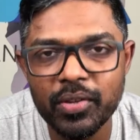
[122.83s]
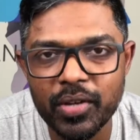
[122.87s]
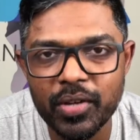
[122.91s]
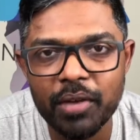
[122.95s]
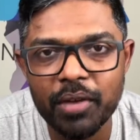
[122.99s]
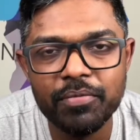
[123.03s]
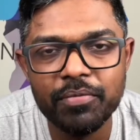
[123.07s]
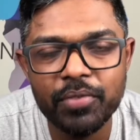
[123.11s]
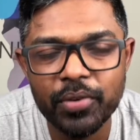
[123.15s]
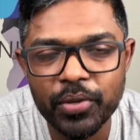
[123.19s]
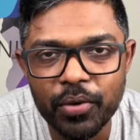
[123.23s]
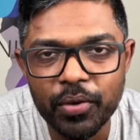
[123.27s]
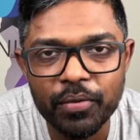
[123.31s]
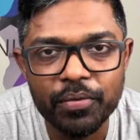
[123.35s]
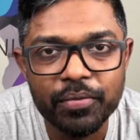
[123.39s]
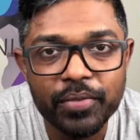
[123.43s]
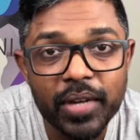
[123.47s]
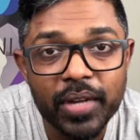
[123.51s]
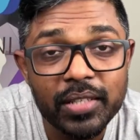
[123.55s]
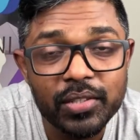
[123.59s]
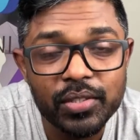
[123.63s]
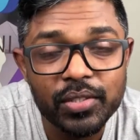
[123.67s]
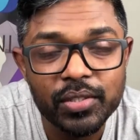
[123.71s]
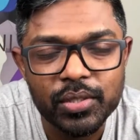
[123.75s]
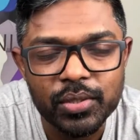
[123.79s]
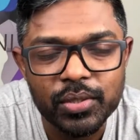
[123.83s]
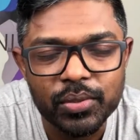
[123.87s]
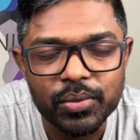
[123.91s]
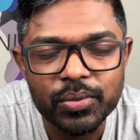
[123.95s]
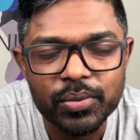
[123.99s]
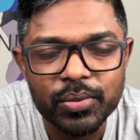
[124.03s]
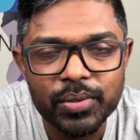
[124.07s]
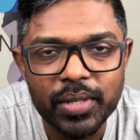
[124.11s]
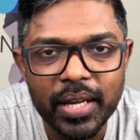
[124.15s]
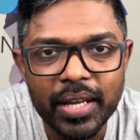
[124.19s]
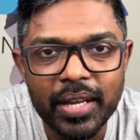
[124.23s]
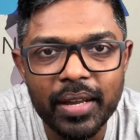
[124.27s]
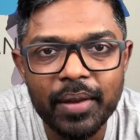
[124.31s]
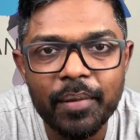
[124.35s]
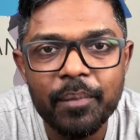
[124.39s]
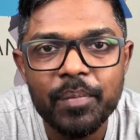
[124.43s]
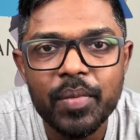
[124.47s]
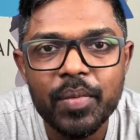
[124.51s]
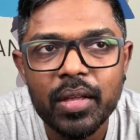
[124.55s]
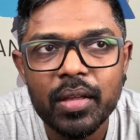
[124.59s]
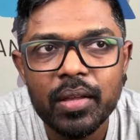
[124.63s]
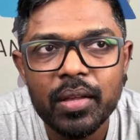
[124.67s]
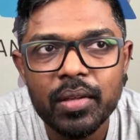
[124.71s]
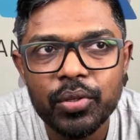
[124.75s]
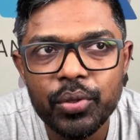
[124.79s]
refer your friends to, right?
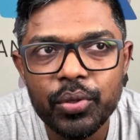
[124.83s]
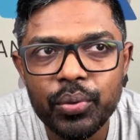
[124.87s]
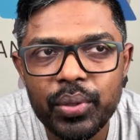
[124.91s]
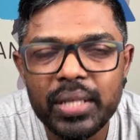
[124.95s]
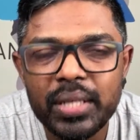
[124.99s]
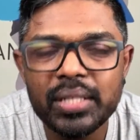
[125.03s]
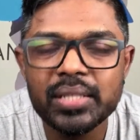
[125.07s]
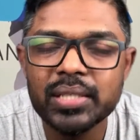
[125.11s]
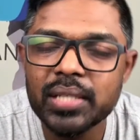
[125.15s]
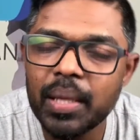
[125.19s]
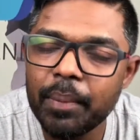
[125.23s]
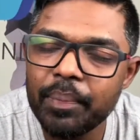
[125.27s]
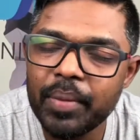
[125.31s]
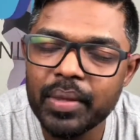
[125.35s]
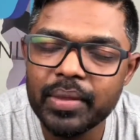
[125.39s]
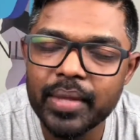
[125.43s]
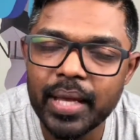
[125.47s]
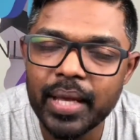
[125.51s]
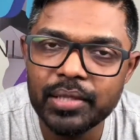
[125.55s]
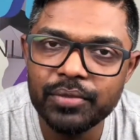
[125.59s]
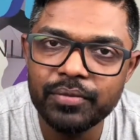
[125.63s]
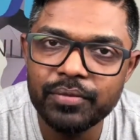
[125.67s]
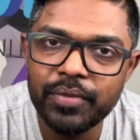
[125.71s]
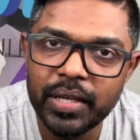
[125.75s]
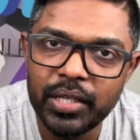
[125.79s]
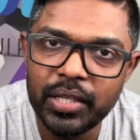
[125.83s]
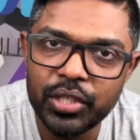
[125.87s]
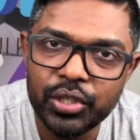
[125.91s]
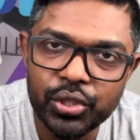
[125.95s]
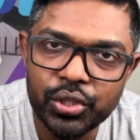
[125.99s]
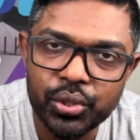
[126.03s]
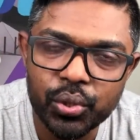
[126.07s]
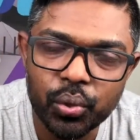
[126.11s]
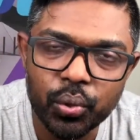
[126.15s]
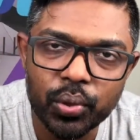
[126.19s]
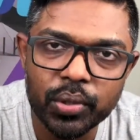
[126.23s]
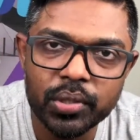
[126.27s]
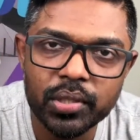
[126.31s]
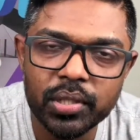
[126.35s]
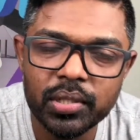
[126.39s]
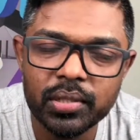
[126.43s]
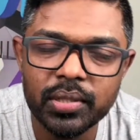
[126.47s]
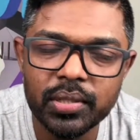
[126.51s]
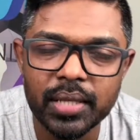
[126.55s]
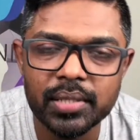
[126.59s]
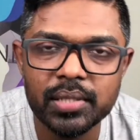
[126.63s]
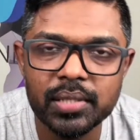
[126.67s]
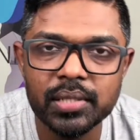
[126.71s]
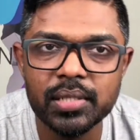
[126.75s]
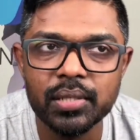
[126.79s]
You need something that's very short,
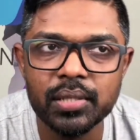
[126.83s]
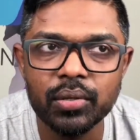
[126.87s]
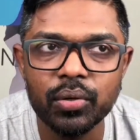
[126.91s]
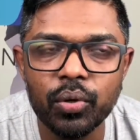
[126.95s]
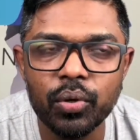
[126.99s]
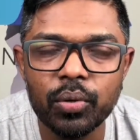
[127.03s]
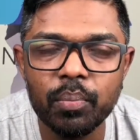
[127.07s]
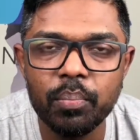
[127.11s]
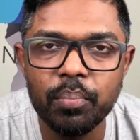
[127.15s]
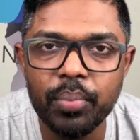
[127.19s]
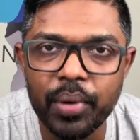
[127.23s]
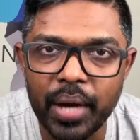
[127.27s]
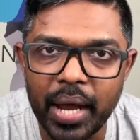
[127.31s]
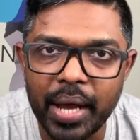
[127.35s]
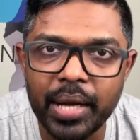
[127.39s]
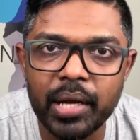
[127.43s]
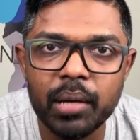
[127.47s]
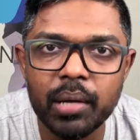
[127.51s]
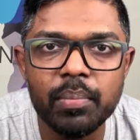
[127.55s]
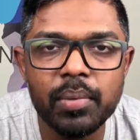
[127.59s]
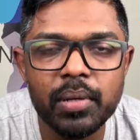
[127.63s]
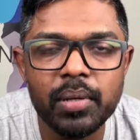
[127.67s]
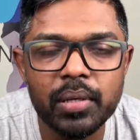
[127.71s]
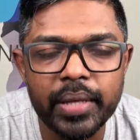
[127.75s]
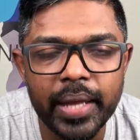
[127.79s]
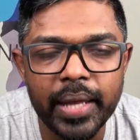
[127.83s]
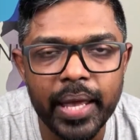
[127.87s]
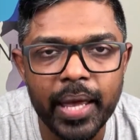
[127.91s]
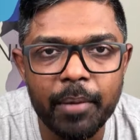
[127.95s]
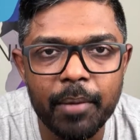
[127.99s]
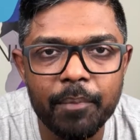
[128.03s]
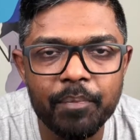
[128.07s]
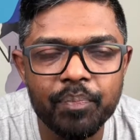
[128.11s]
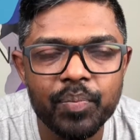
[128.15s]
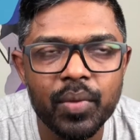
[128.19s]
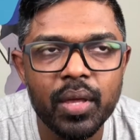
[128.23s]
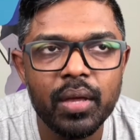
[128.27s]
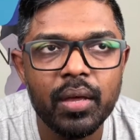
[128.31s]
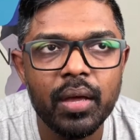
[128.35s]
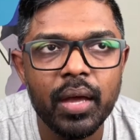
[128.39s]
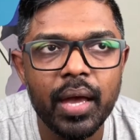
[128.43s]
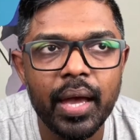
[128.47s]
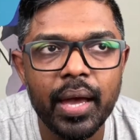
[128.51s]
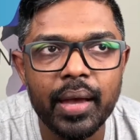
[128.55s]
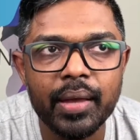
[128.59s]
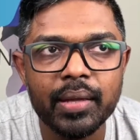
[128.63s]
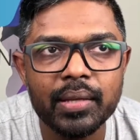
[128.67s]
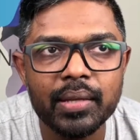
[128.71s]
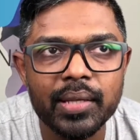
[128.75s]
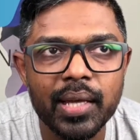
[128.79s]
that's a good brandable name,
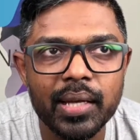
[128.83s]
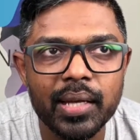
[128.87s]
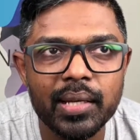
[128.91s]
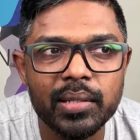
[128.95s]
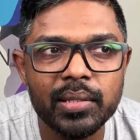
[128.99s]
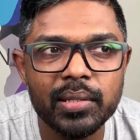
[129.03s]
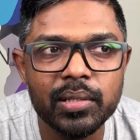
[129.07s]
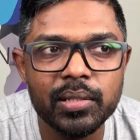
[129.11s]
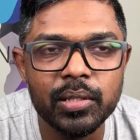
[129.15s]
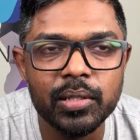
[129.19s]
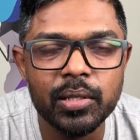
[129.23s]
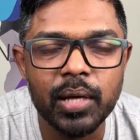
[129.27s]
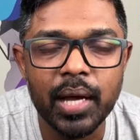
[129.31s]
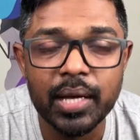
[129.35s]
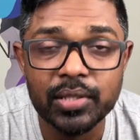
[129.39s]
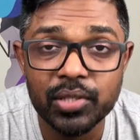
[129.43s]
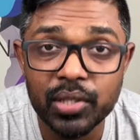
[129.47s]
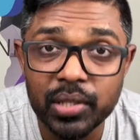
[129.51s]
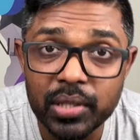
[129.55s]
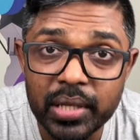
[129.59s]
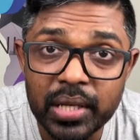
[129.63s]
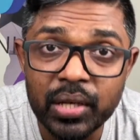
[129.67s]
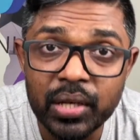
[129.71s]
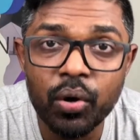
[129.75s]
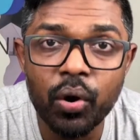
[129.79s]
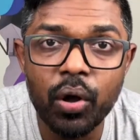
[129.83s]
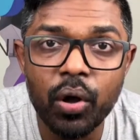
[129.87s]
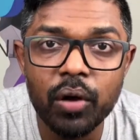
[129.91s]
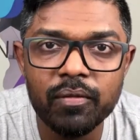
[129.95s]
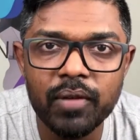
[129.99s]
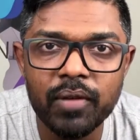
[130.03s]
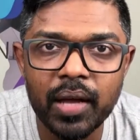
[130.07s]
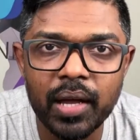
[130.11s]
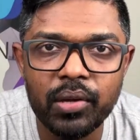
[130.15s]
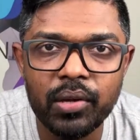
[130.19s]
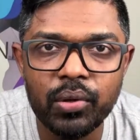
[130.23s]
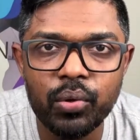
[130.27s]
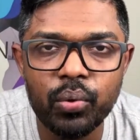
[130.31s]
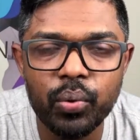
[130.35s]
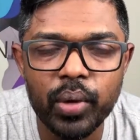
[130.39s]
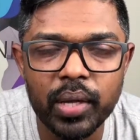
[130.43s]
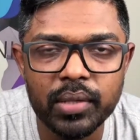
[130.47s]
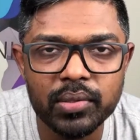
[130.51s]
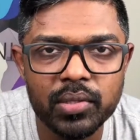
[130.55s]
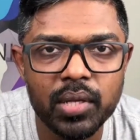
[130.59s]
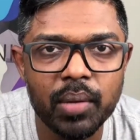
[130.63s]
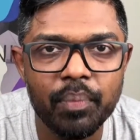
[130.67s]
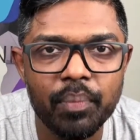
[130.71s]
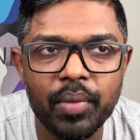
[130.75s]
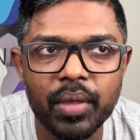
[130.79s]
and that has a recall value and
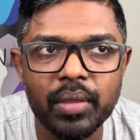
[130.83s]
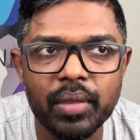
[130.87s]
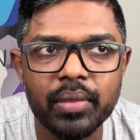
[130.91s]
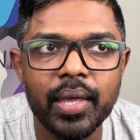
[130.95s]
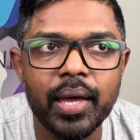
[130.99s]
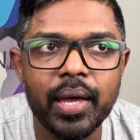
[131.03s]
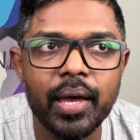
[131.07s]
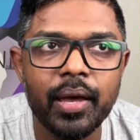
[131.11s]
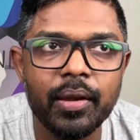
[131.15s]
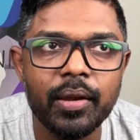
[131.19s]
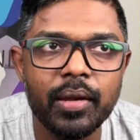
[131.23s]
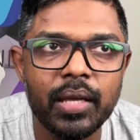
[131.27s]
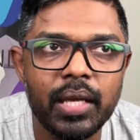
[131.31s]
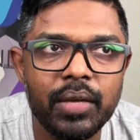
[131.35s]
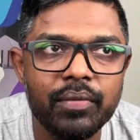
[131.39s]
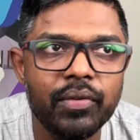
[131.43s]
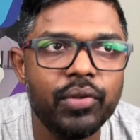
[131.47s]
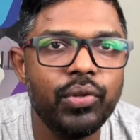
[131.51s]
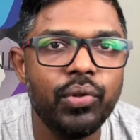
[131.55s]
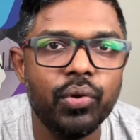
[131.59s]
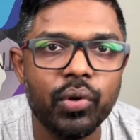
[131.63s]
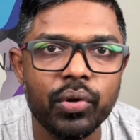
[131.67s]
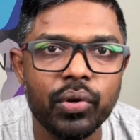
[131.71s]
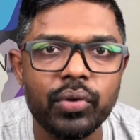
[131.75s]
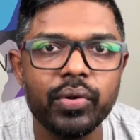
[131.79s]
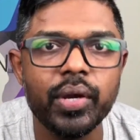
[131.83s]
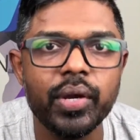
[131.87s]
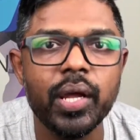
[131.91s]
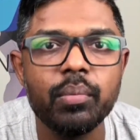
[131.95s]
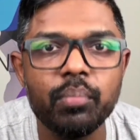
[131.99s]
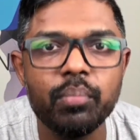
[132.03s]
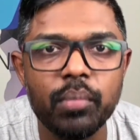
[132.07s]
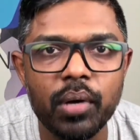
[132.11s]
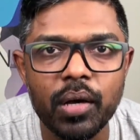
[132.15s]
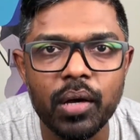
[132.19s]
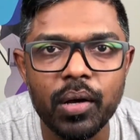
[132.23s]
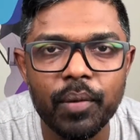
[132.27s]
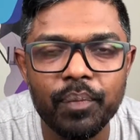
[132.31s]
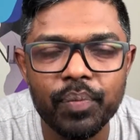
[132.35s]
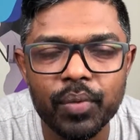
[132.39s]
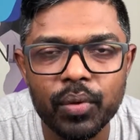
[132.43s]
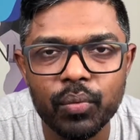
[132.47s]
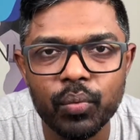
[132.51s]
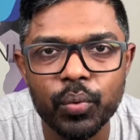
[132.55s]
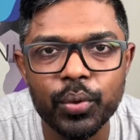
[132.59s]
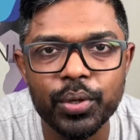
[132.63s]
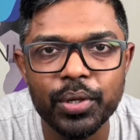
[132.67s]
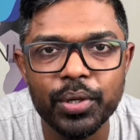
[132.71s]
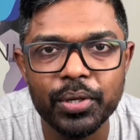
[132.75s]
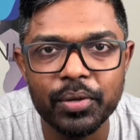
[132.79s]
something that even your grandma
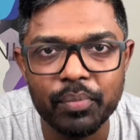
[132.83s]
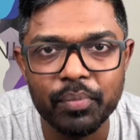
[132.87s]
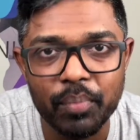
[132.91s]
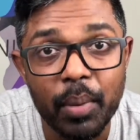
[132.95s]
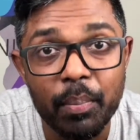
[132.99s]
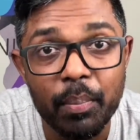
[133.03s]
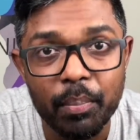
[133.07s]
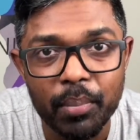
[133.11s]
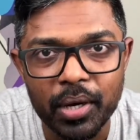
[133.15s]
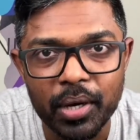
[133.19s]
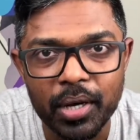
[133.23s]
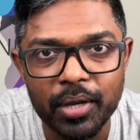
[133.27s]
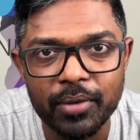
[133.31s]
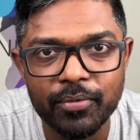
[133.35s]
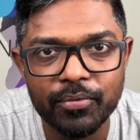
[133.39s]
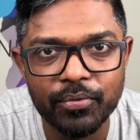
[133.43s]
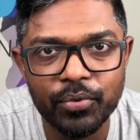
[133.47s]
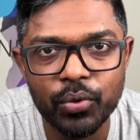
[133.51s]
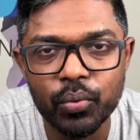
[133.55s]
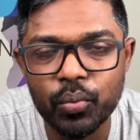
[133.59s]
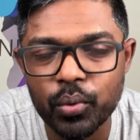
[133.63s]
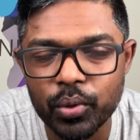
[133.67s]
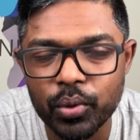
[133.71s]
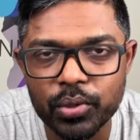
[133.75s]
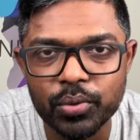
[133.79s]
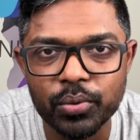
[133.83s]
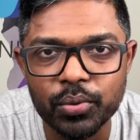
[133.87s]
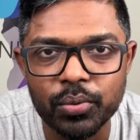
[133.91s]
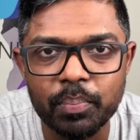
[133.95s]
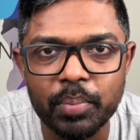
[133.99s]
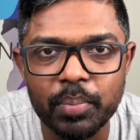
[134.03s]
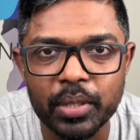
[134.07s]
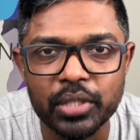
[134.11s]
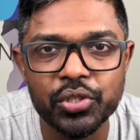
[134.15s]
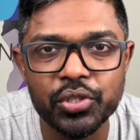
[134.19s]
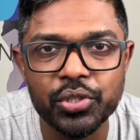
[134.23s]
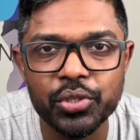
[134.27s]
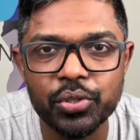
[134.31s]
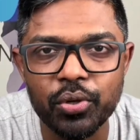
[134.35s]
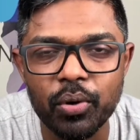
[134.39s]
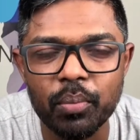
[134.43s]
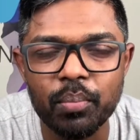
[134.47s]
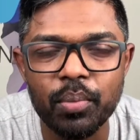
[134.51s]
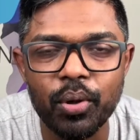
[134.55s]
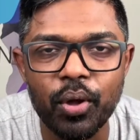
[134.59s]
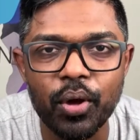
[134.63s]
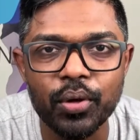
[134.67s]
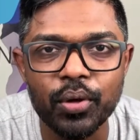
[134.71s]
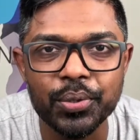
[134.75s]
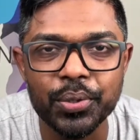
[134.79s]
would remember if you were to pitch your
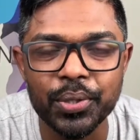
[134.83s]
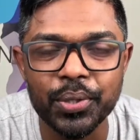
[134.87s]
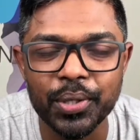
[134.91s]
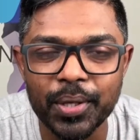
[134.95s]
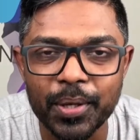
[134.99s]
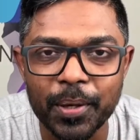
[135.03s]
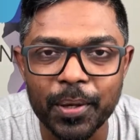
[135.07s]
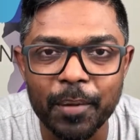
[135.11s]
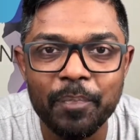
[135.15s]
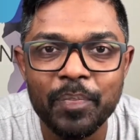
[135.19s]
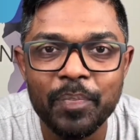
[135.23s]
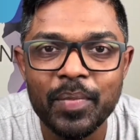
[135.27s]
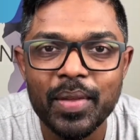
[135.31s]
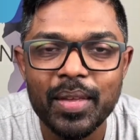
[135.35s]
blog to her.